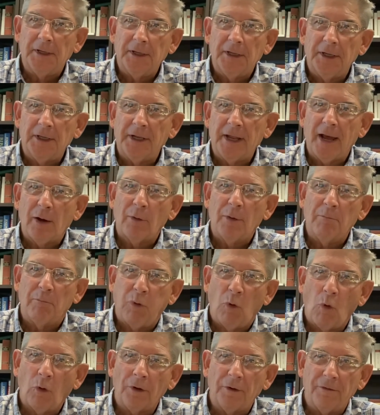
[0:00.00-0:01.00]
how
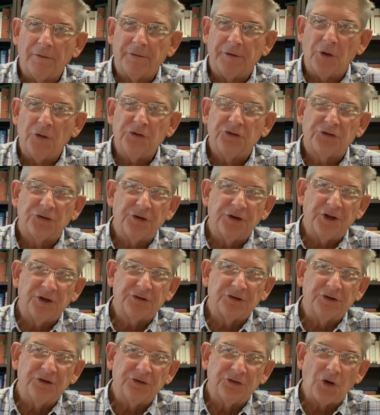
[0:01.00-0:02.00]
important those
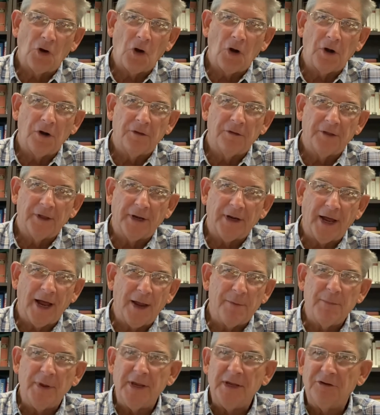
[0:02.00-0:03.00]
traditions are, that
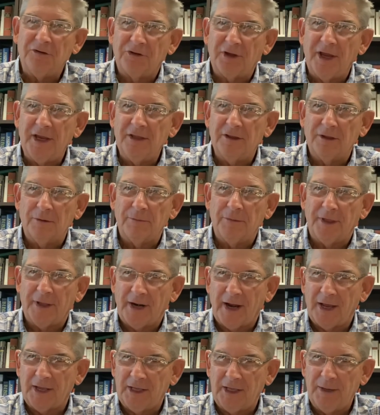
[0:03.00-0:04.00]
I maintain them,
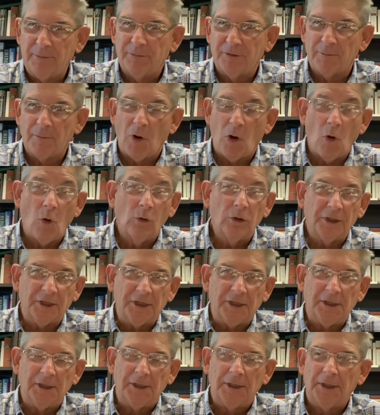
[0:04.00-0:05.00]
that I keep them
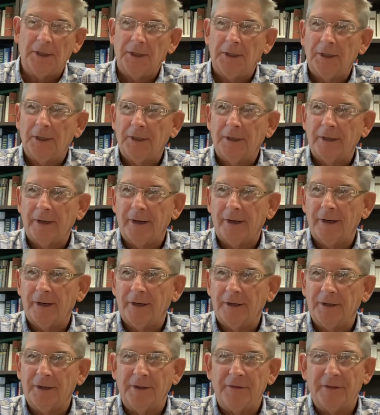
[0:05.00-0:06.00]
holy,
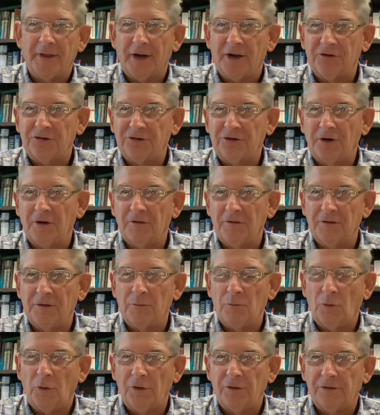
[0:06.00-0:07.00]
and that I share
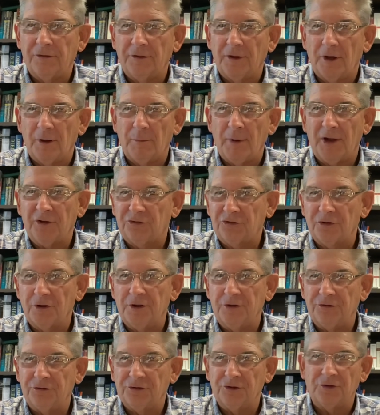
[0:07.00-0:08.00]
them with my
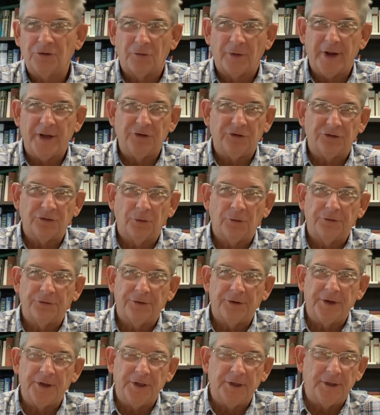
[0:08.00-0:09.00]
sons and
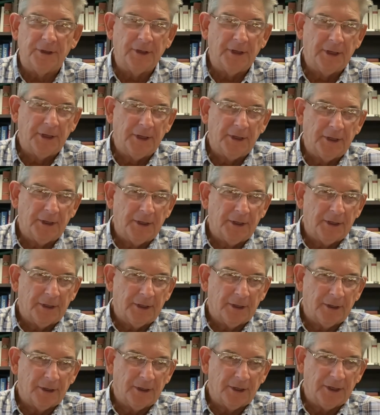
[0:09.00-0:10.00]
grandchildren
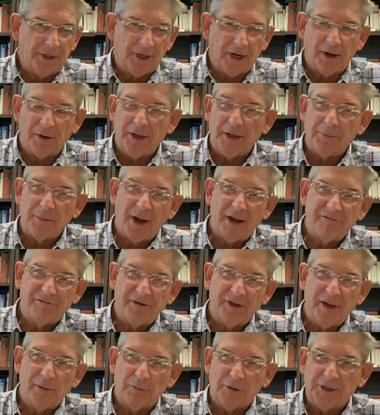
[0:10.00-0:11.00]
and my
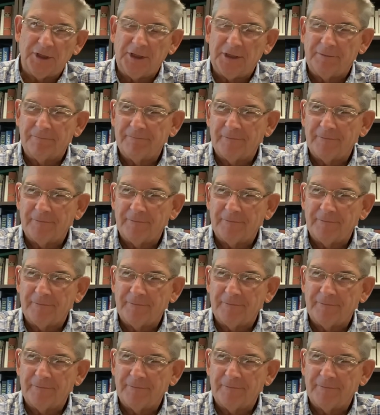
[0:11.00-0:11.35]
family,